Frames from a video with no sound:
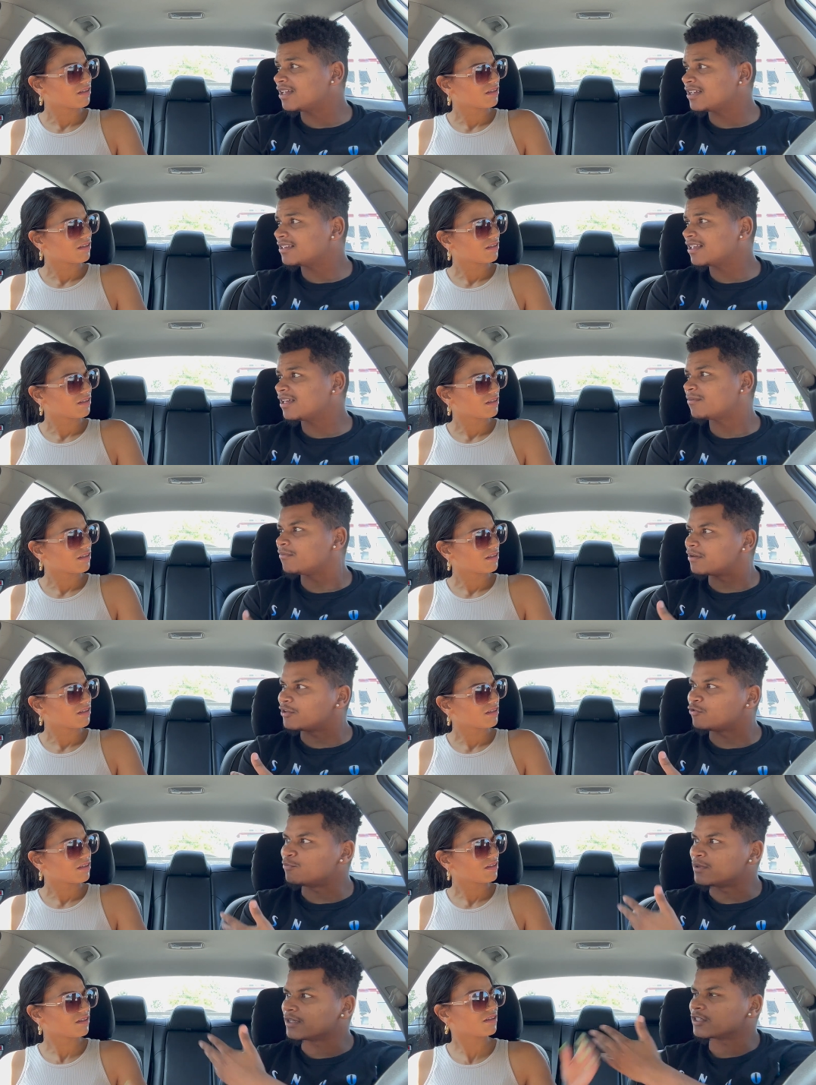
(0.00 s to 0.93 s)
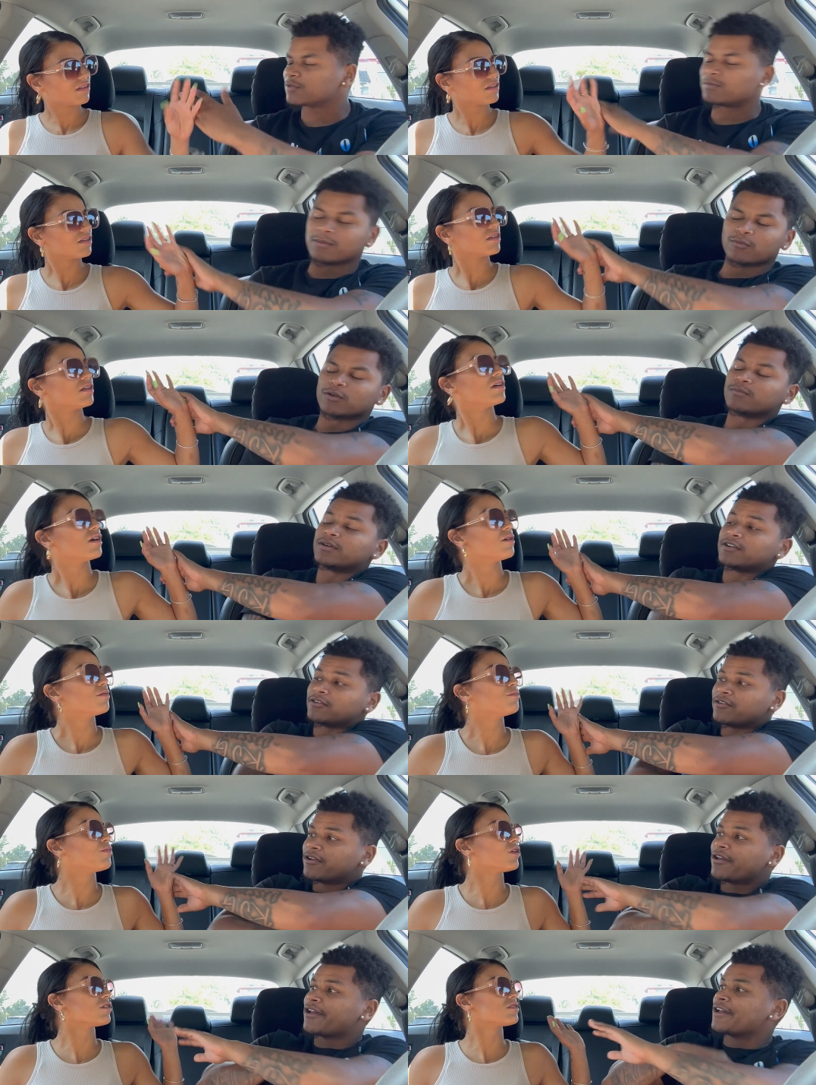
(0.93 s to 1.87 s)
Speaker 1: like that, but you make it smell more better.
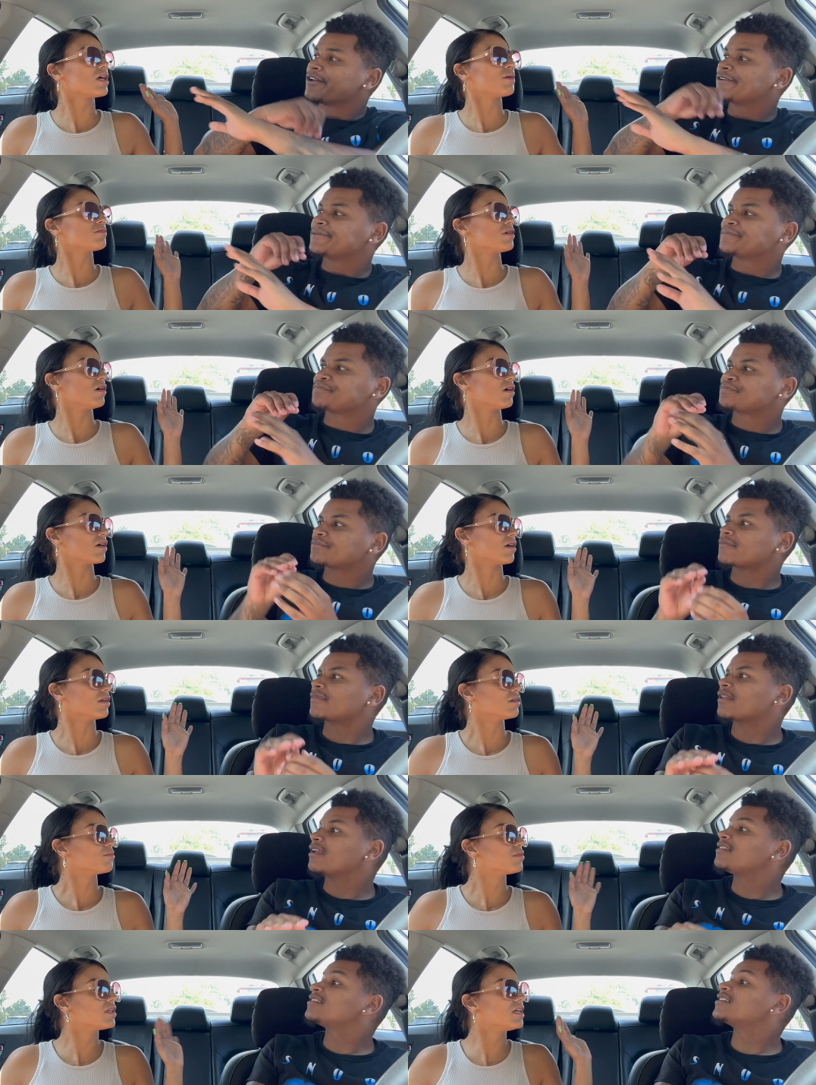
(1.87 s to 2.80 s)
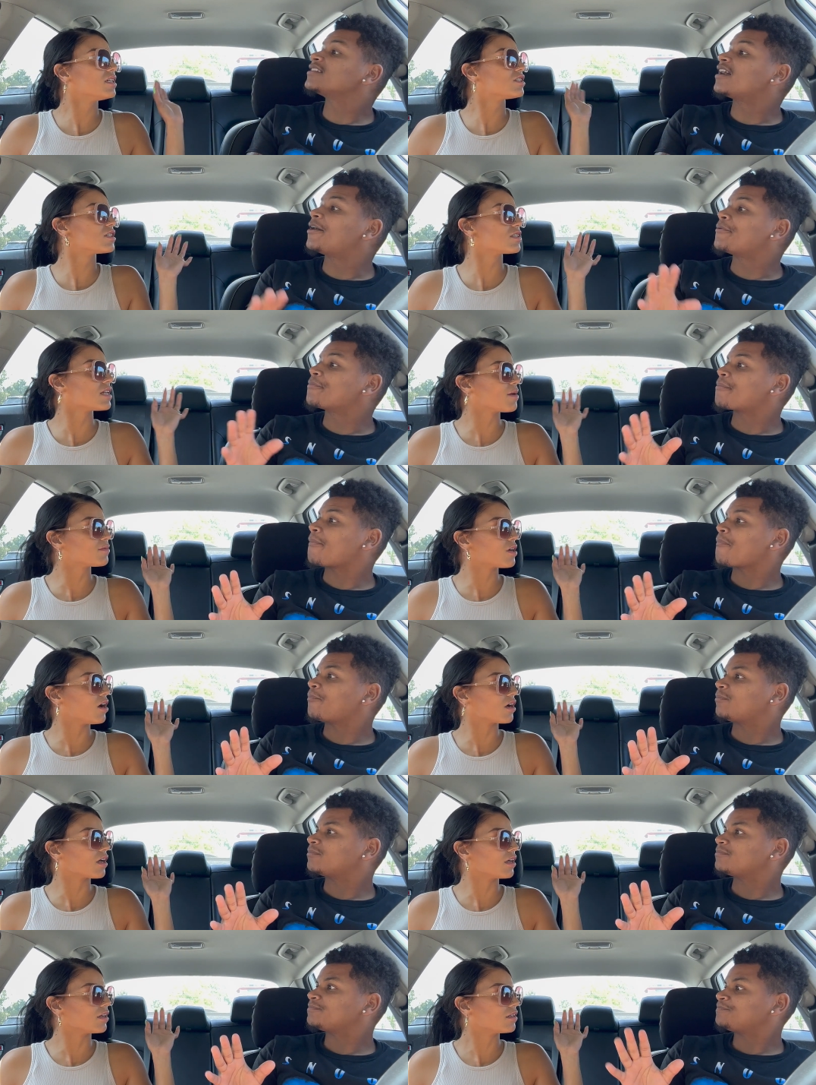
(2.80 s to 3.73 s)
Speaker 2: Bro, stop talking. Please stop. just stop
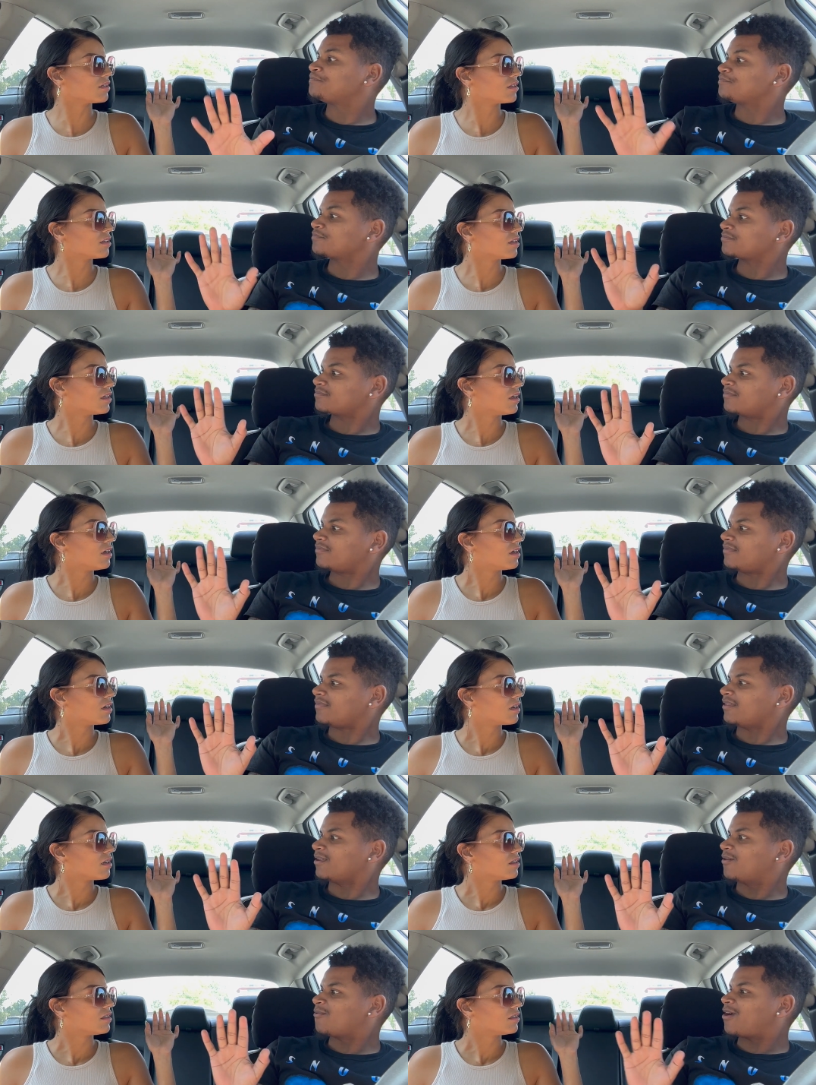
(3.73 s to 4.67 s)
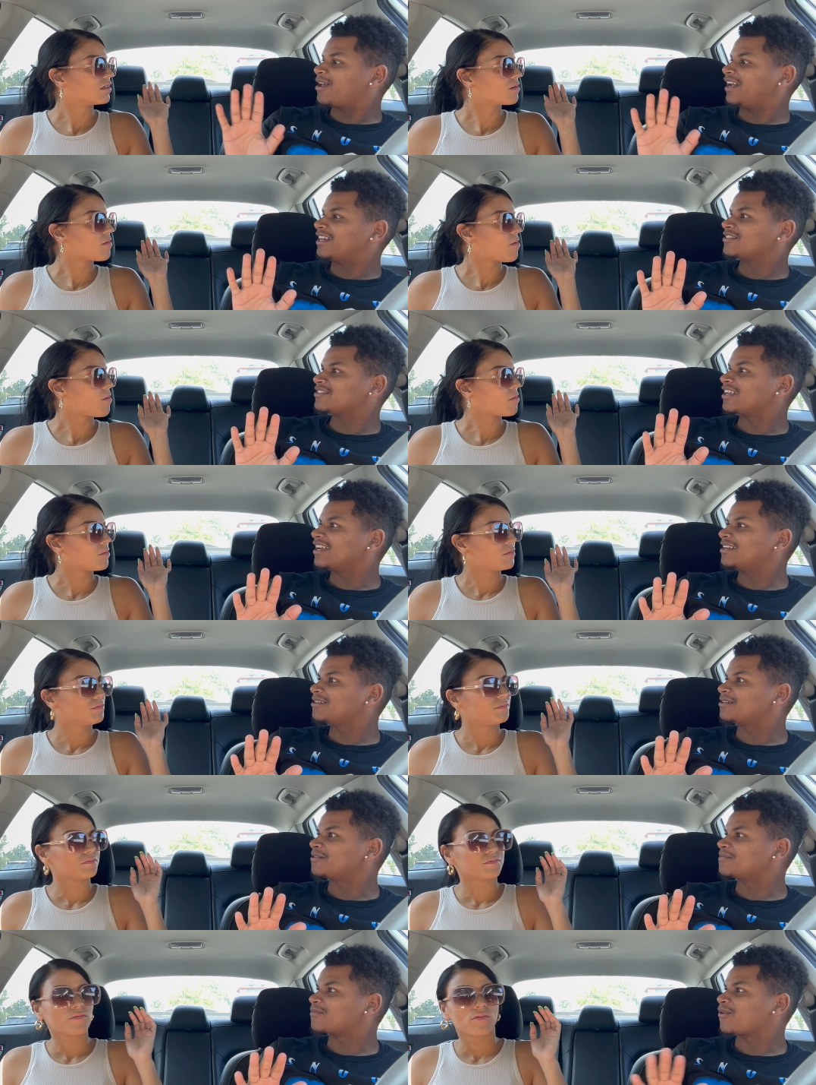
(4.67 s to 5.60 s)
talking.
Speaker 1: Why you got your hand
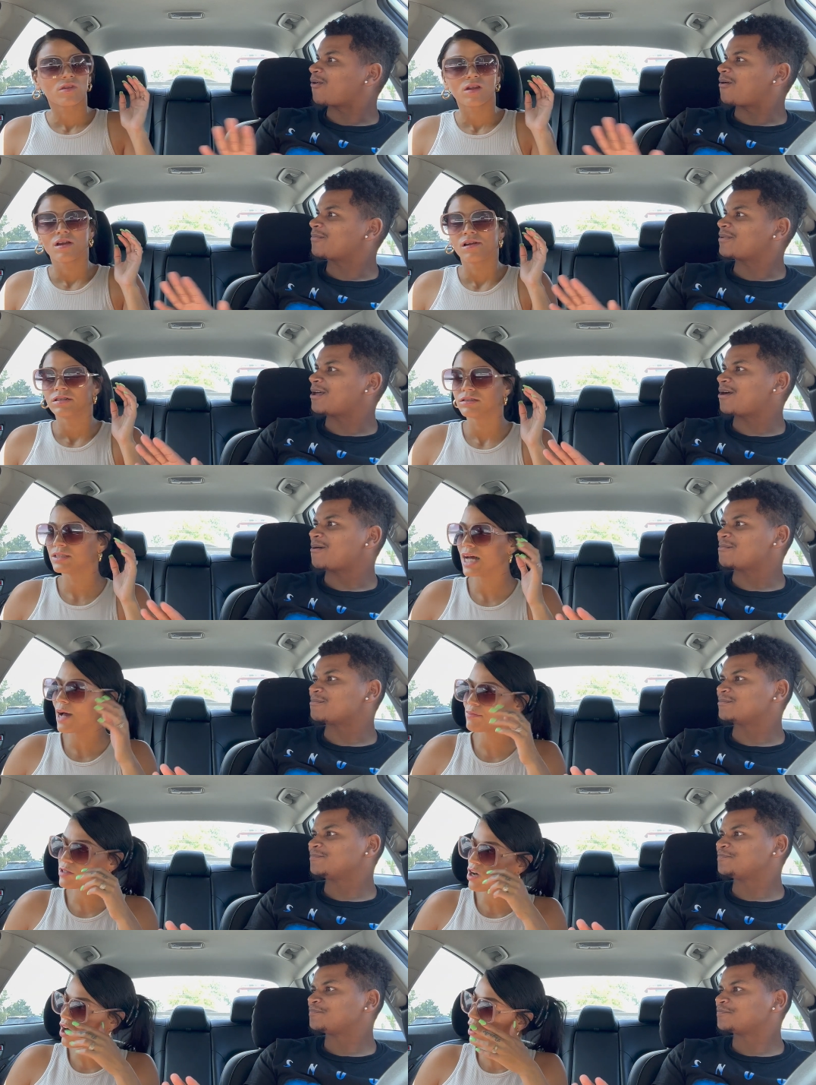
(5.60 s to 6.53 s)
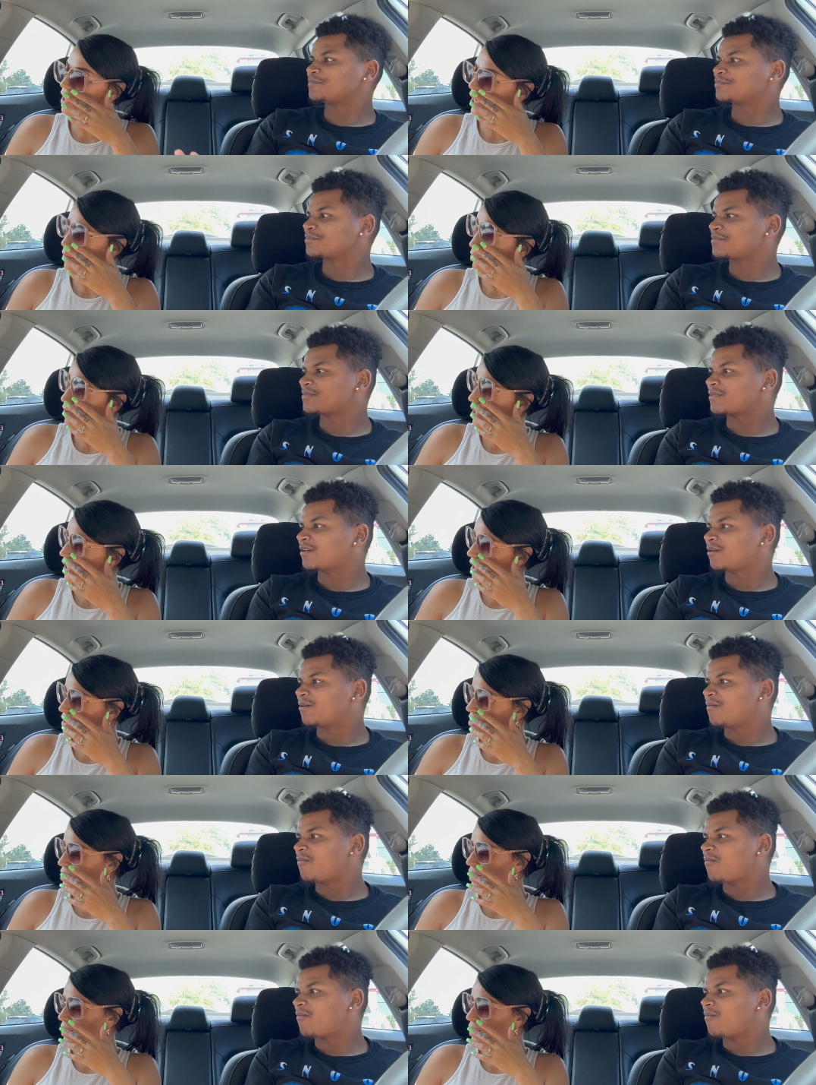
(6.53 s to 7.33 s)
up? Calm down. Stop
Speaker 2: talking, please.